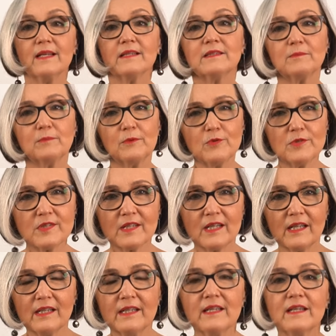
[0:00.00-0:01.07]
The blue
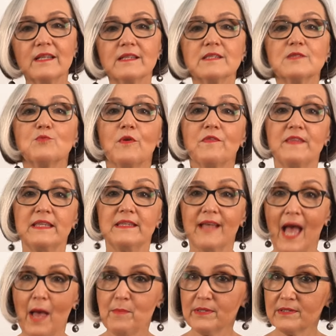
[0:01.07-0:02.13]
sky is what the
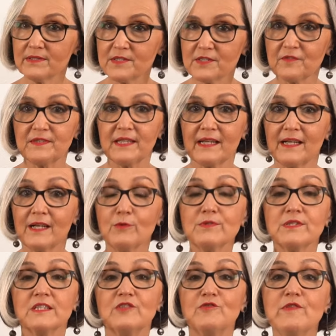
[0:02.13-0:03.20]
inhabitants of the
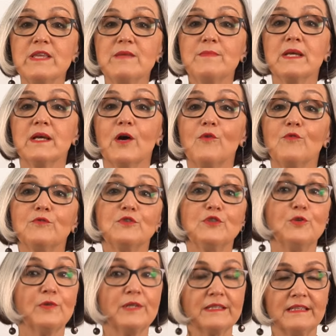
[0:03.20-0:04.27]
house are dreaming of
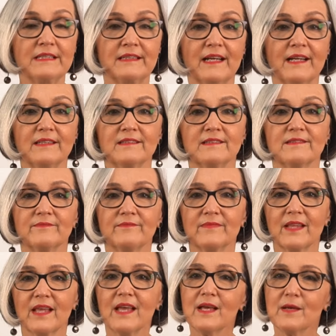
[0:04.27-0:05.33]
during the night.
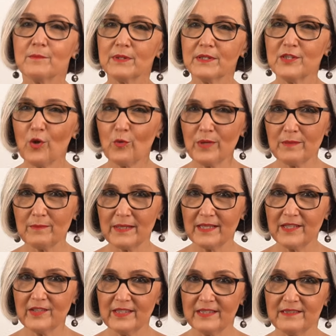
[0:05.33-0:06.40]
But knowing
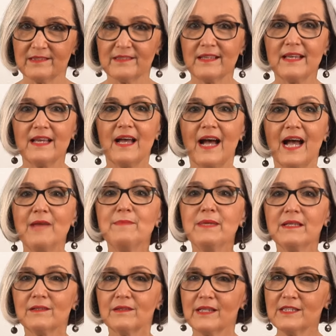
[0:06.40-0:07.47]
Magritte. I'm
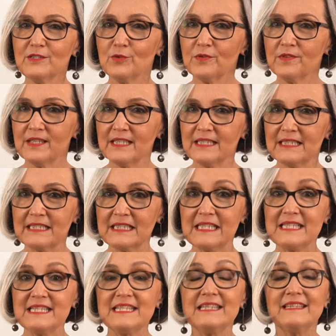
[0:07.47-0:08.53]
inclined to think that
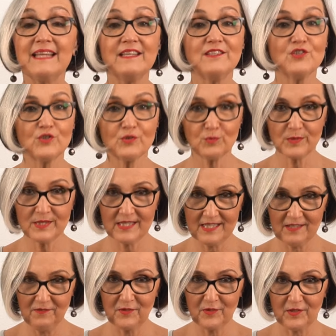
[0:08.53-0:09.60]
his intention was
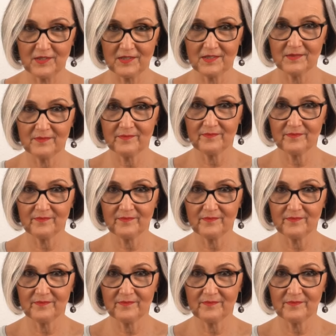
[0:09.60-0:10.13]
different.